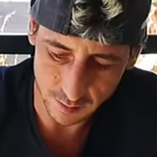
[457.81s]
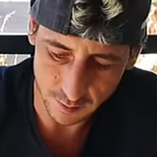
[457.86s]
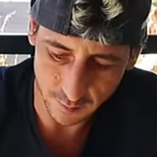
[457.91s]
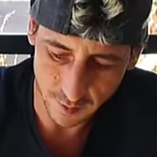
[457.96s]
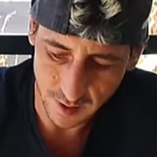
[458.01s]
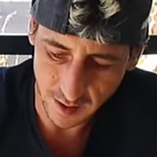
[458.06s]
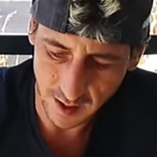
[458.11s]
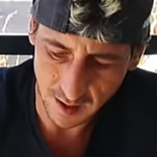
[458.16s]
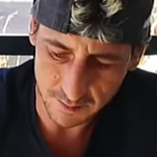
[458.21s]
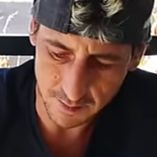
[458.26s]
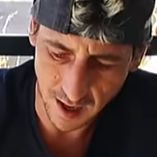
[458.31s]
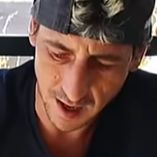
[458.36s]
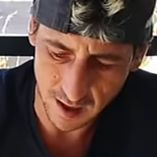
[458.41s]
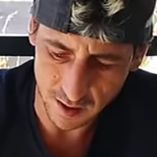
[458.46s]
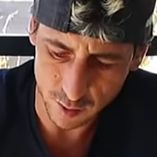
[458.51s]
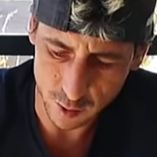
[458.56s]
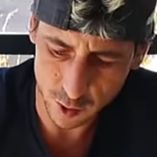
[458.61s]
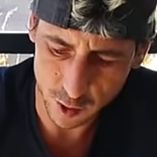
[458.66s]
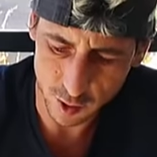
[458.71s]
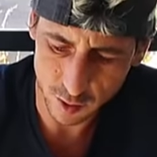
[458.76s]
What did I
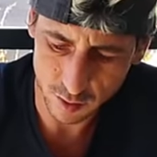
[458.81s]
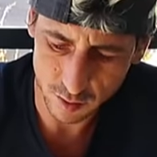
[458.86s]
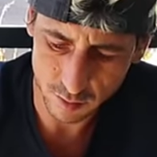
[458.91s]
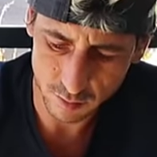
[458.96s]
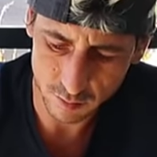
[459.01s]
match?